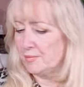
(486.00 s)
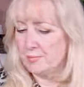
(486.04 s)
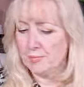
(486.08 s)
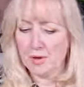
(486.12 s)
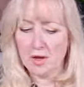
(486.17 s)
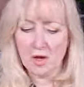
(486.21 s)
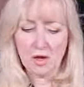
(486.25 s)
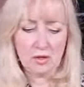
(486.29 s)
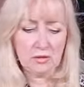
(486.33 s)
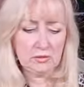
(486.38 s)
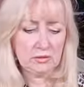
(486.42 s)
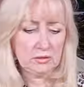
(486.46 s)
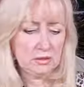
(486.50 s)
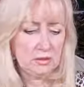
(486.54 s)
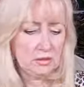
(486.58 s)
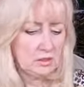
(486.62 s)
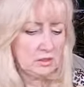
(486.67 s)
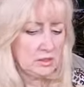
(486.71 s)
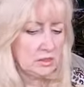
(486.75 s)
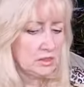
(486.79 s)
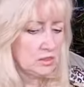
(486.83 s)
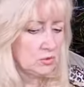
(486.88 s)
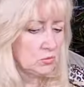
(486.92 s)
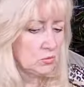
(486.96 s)
pond,
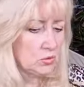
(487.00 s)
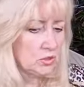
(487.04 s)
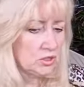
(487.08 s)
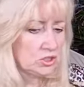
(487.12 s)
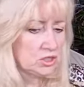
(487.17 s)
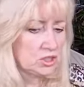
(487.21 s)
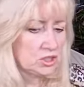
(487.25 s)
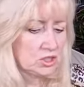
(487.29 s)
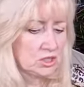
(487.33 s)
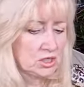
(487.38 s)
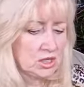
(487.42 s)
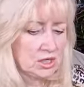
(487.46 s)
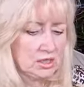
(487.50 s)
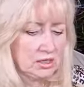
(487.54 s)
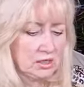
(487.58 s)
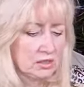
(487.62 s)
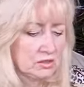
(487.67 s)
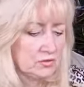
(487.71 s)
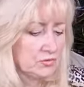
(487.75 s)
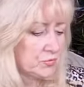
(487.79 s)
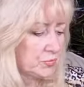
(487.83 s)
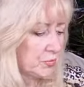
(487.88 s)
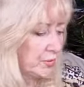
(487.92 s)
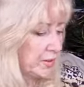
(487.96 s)
which a
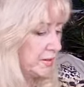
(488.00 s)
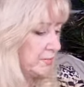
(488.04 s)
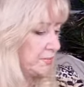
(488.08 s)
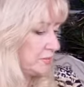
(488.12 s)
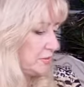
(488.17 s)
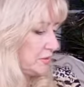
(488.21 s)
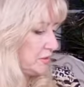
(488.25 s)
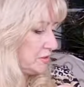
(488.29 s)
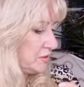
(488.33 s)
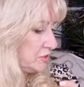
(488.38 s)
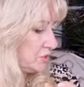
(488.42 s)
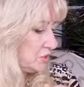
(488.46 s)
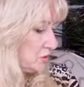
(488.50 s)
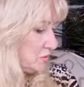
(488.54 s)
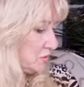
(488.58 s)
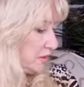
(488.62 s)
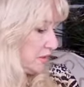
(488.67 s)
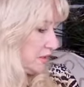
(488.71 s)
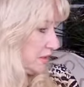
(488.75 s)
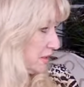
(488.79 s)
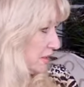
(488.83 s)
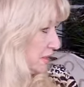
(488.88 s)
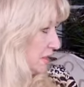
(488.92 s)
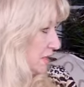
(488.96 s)
lot of people are
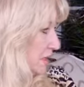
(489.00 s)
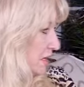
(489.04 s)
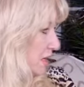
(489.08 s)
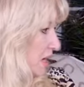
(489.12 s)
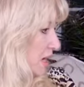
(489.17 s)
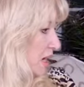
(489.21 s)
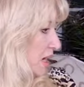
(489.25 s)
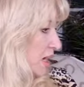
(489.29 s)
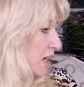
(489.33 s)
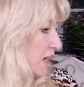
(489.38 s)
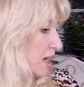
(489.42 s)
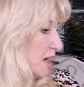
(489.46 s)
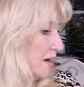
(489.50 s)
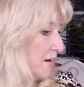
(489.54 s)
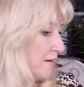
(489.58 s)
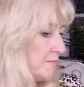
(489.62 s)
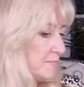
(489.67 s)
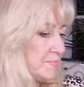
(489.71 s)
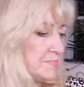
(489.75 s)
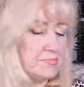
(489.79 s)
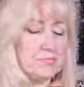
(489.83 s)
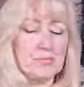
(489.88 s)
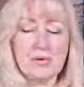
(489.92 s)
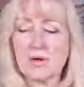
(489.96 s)
doing.
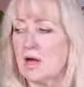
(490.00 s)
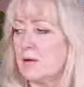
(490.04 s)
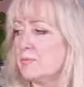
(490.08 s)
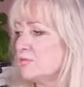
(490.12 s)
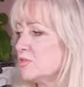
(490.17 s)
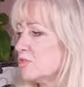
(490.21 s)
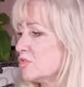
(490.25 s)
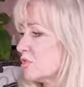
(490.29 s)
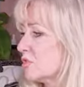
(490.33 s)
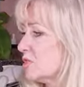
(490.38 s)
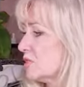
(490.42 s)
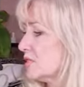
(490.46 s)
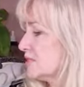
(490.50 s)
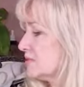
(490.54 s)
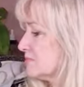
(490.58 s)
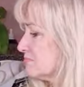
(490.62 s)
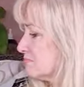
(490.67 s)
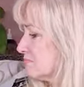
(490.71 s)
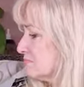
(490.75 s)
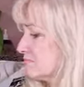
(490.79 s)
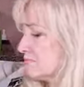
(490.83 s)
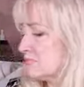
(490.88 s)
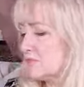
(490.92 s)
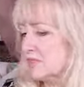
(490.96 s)
Um, but I'm just going to
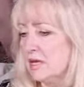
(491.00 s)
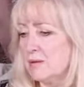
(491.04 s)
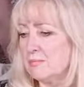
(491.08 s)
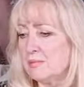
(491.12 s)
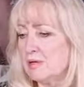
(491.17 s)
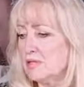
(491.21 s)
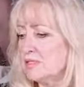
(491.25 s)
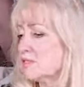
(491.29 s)
take my